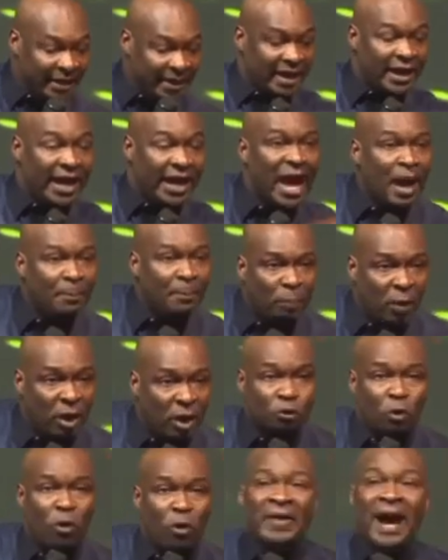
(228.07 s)
an
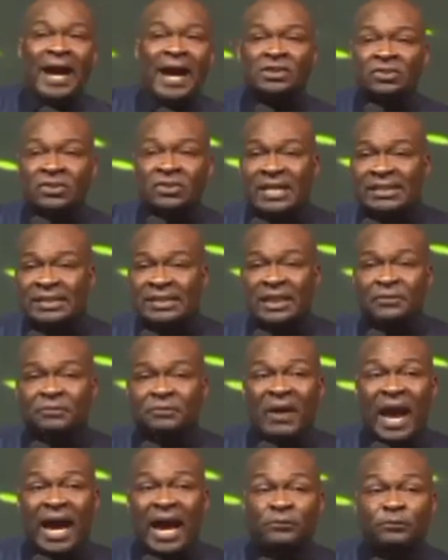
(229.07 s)
airport over a transit
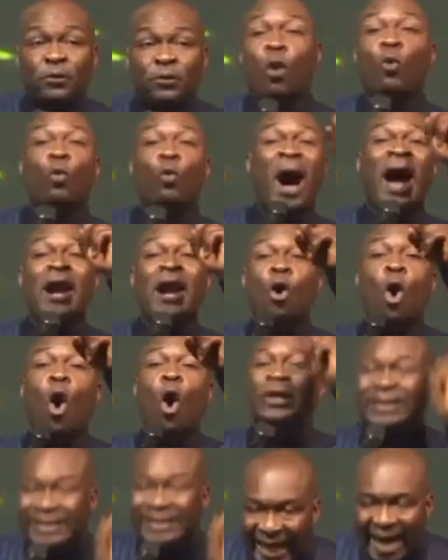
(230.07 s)
flight for one
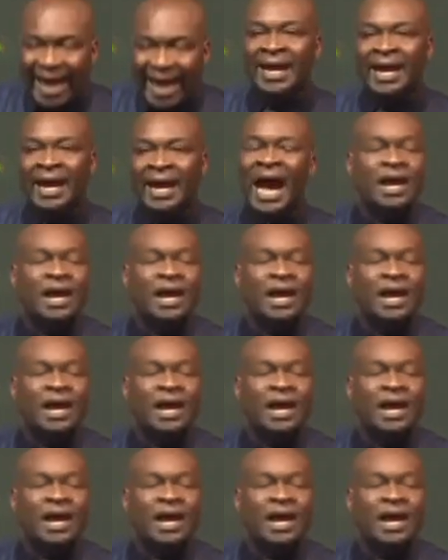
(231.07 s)
whole day